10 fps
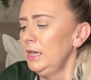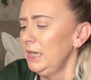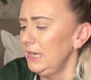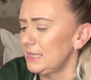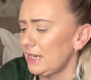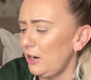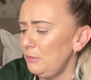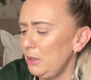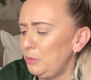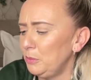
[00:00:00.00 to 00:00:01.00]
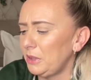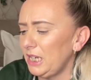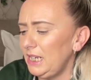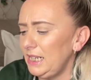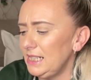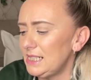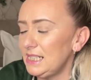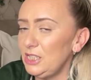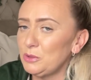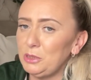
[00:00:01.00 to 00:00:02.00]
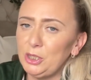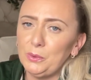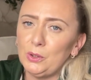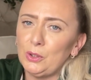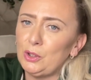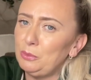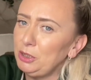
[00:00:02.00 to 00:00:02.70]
It's caramel pumpkin. It's DW Home.